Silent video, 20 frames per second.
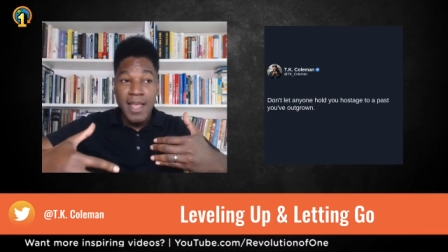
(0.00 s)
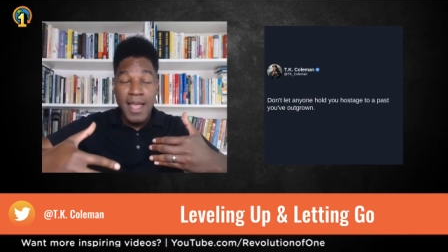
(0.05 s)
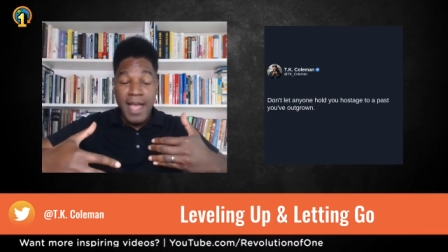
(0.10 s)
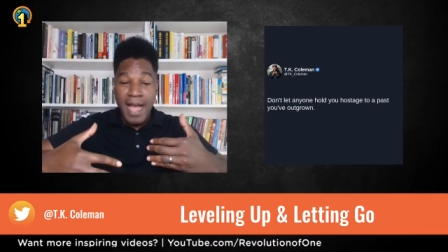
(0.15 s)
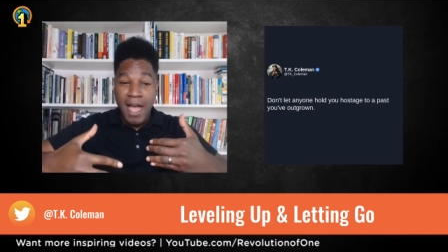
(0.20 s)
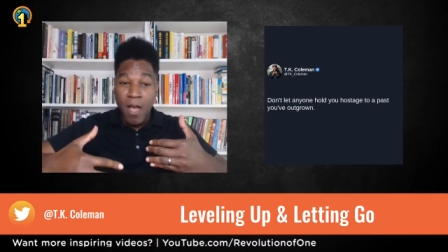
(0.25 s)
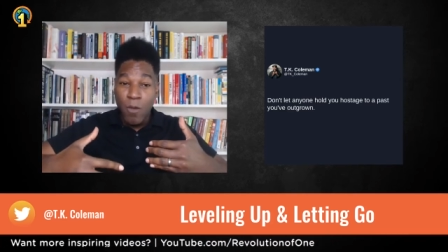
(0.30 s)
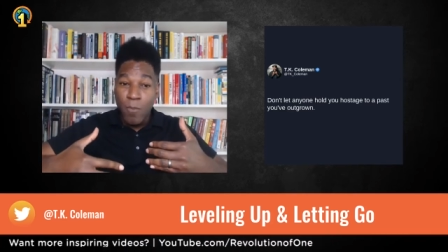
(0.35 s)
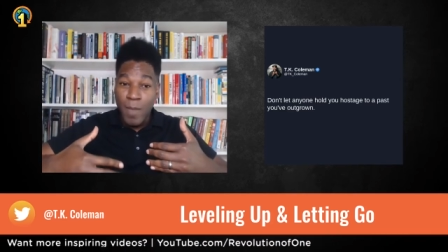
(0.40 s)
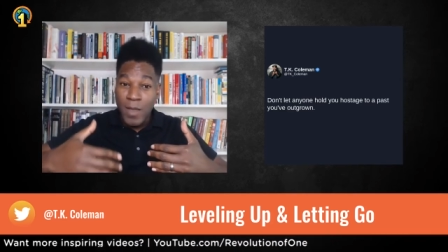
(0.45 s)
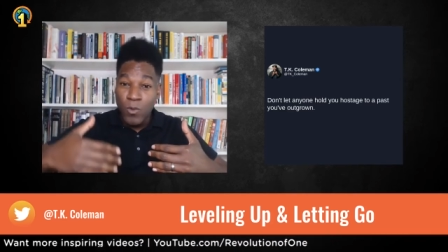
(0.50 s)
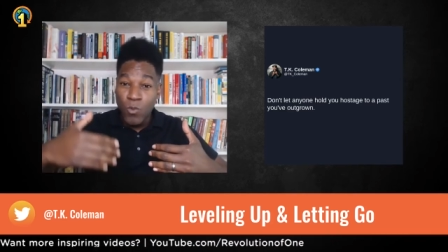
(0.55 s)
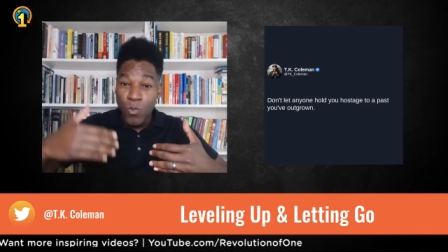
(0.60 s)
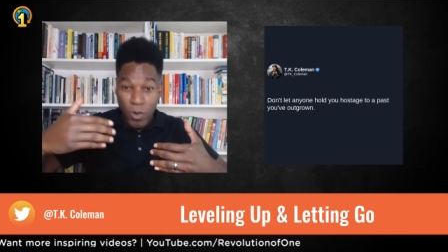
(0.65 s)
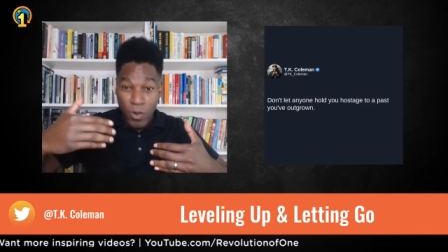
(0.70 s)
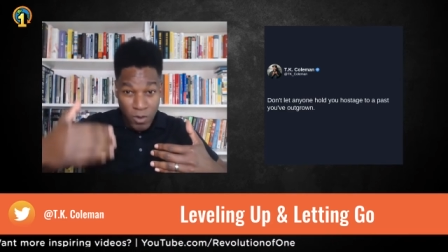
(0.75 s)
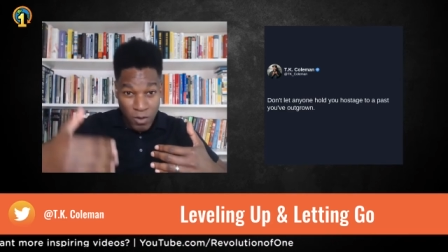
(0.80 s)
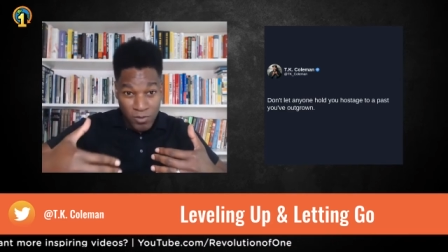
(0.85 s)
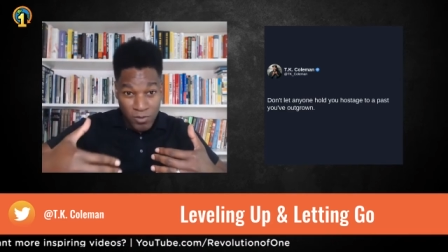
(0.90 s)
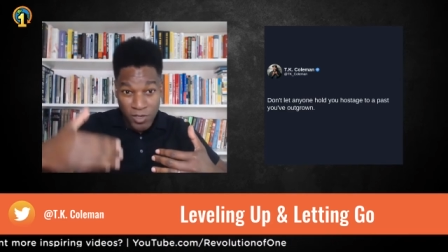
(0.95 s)
how my
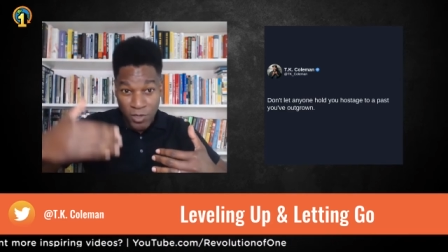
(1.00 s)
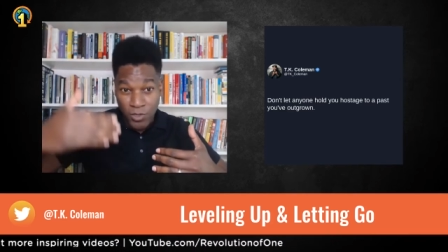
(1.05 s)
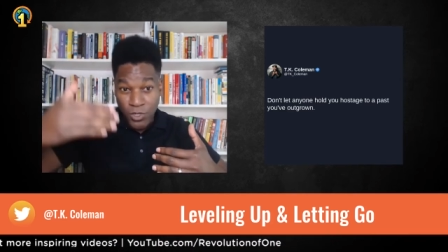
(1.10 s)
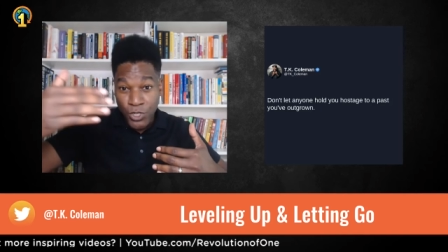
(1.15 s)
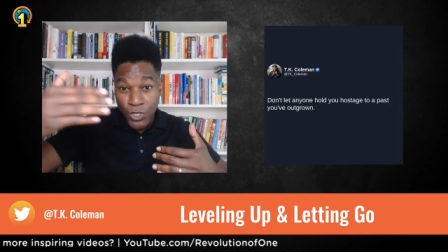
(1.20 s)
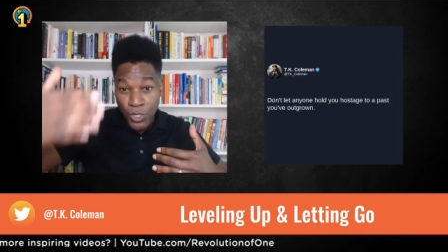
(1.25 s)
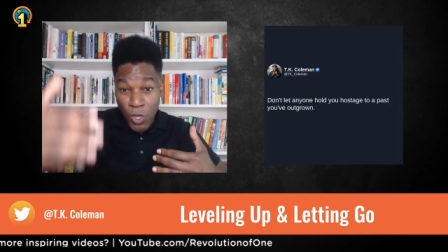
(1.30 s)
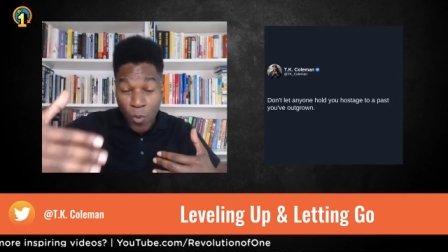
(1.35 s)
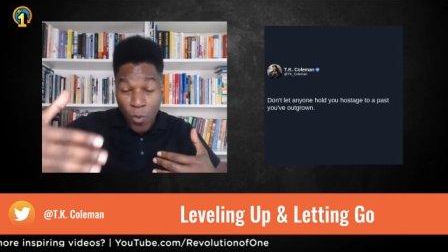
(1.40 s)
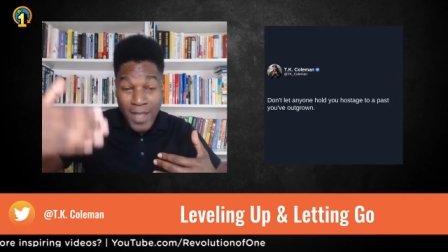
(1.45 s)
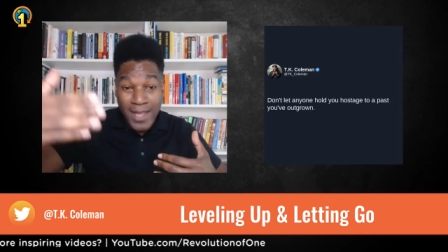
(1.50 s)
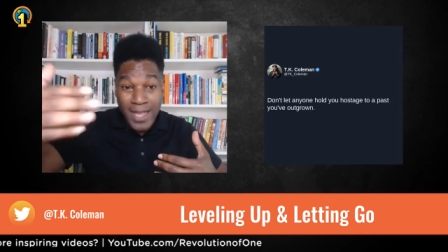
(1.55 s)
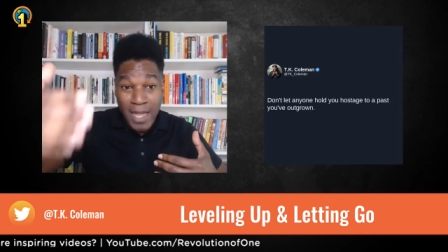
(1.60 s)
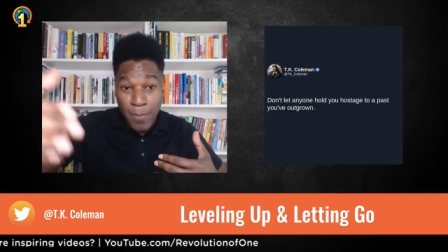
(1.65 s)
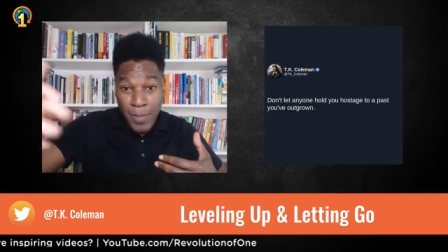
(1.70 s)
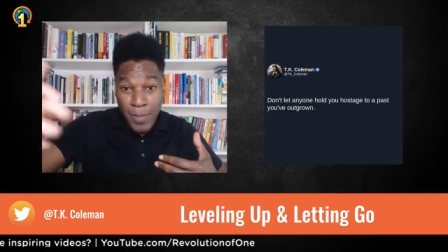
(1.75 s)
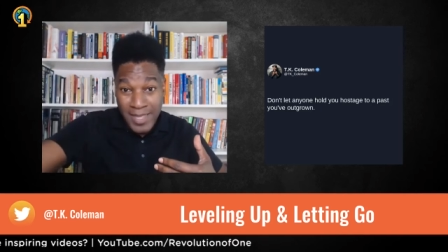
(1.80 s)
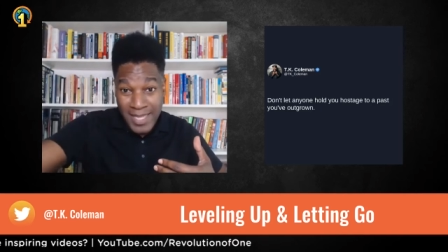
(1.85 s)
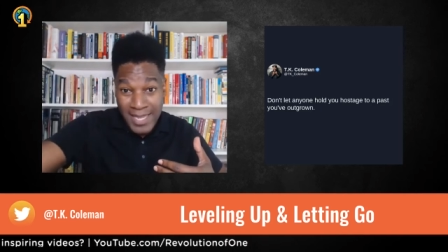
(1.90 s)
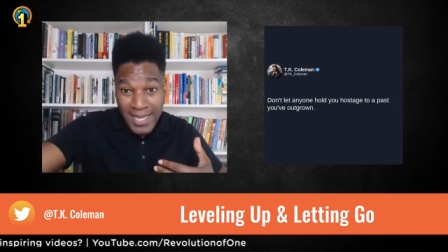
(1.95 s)
words are showing
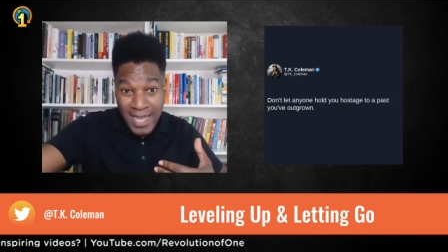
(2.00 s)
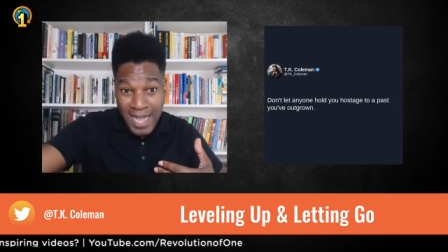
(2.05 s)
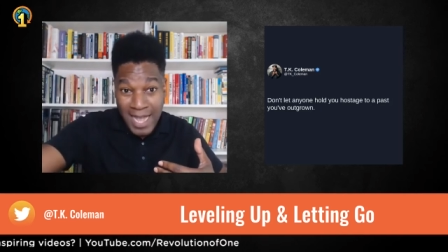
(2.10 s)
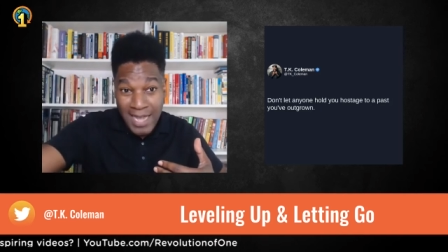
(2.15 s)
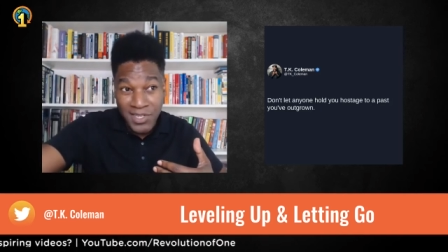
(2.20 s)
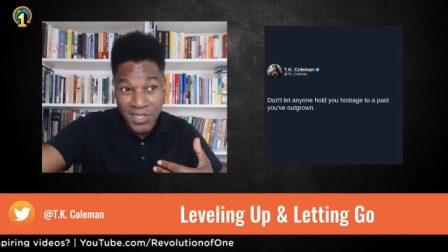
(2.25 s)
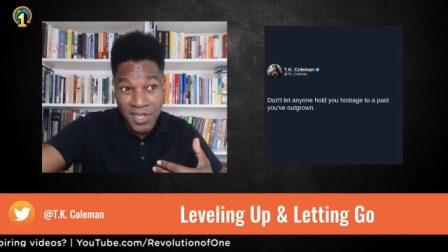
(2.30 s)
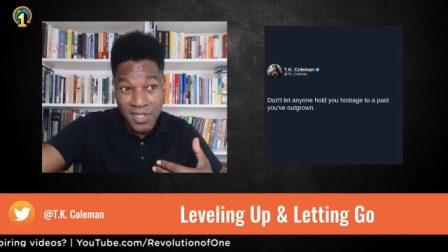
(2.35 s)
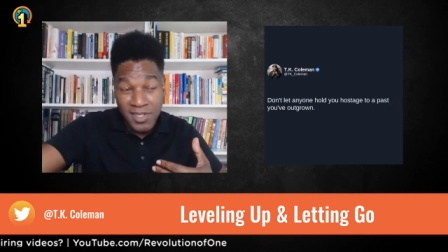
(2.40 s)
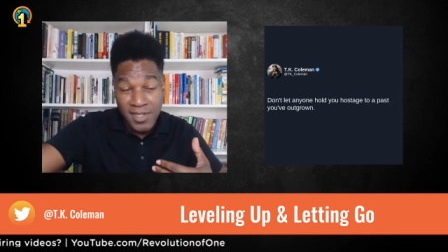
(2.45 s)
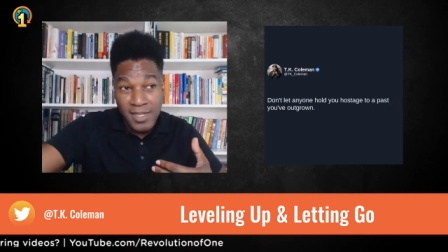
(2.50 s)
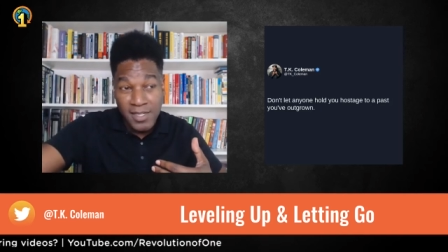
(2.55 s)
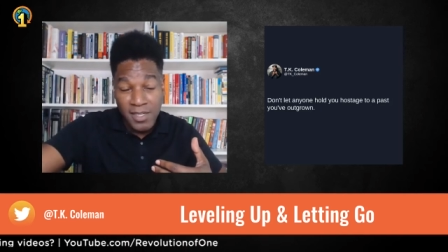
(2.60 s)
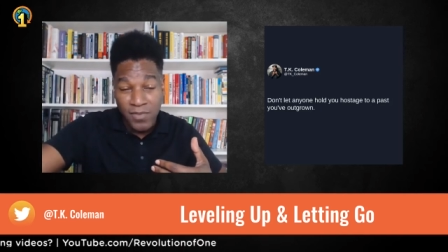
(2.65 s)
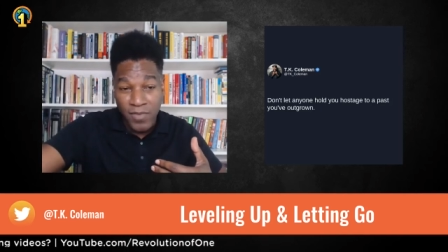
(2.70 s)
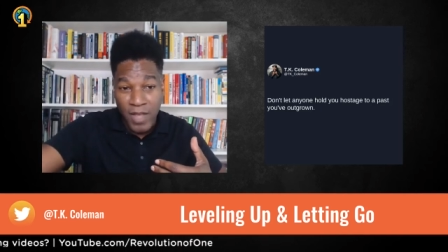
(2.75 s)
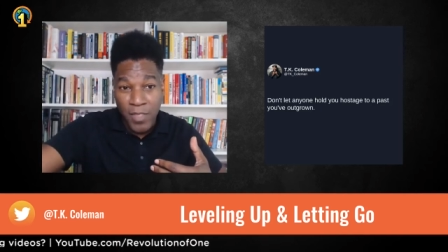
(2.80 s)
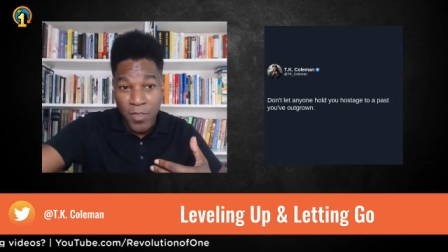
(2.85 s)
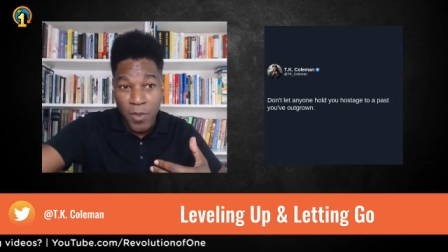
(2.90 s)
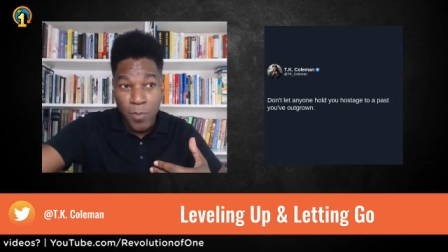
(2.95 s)
up in the consciousness
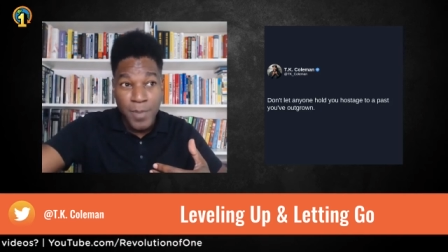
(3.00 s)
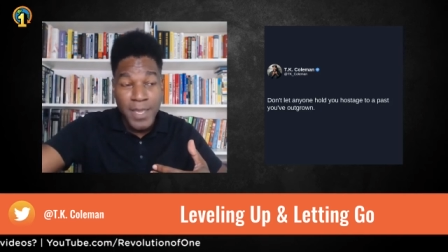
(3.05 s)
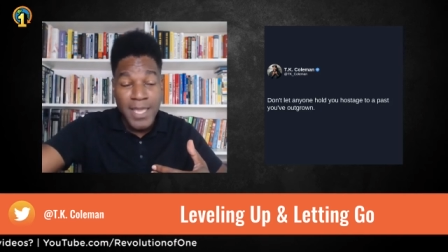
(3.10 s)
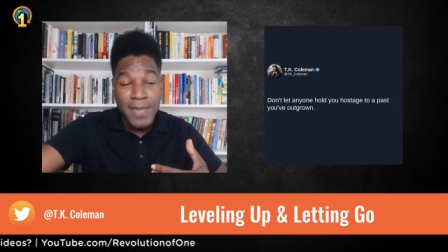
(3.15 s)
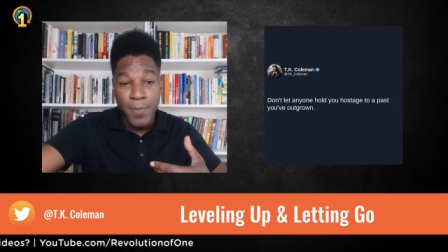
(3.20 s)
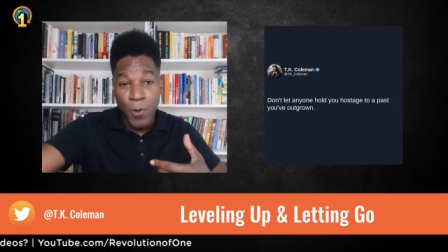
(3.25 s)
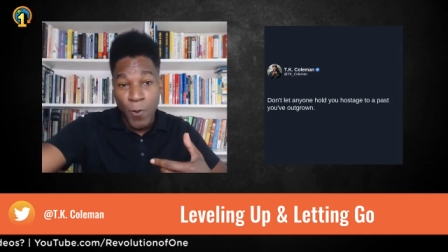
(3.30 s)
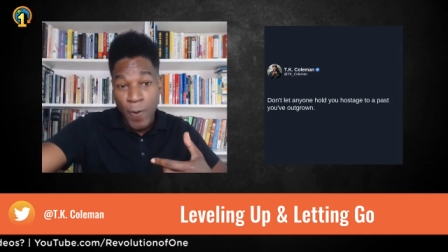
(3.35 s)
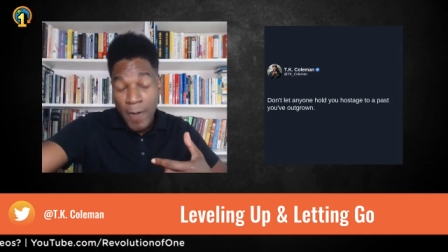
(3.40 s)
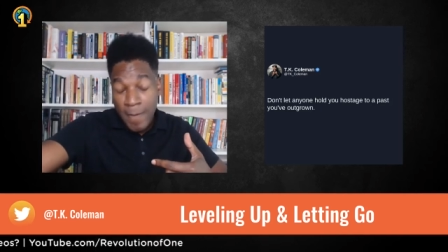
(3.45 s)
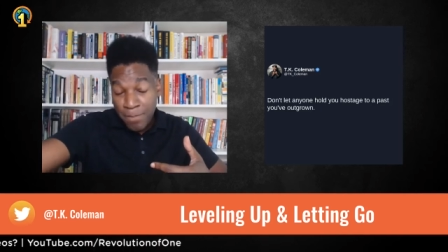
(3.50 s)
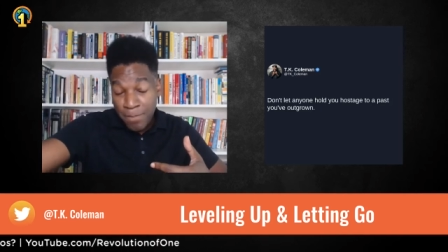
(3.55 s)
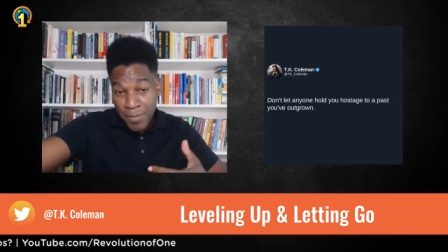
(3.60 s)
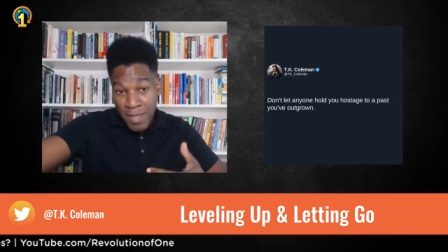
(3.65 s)
of other people.